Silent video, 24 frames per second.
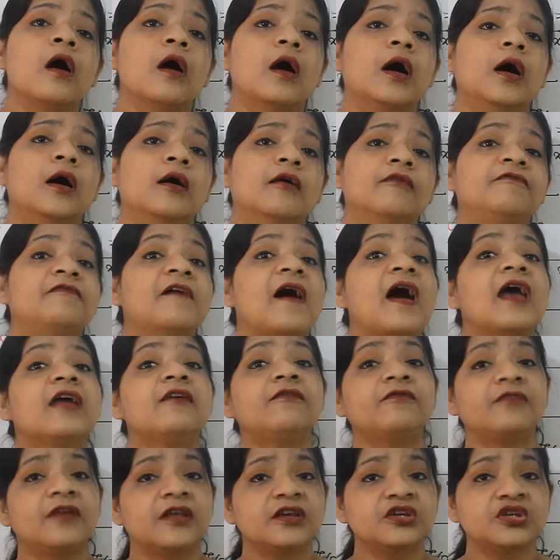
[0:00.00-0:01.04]

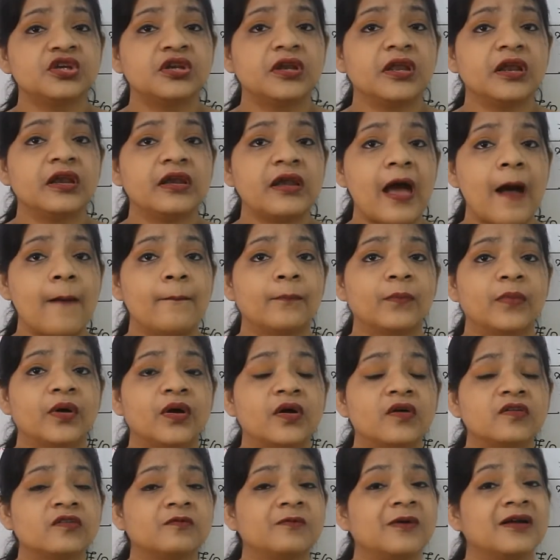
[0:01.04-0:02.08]
5 rational
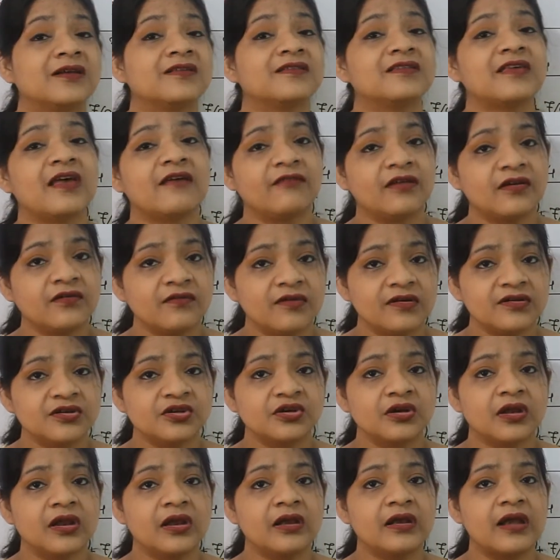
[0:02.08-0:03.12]
numbers or 7
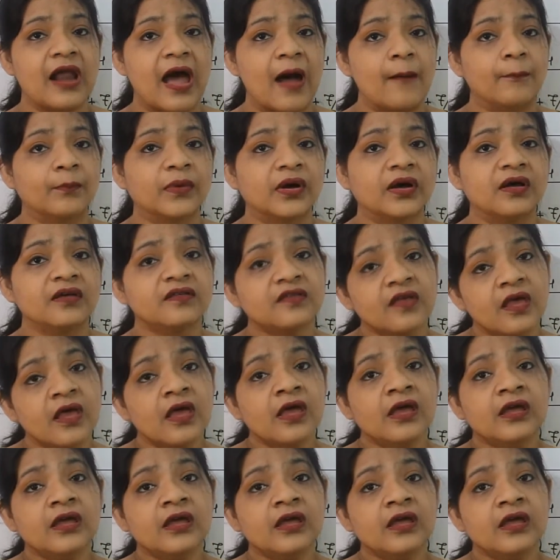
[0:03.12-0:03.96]
rational numbers,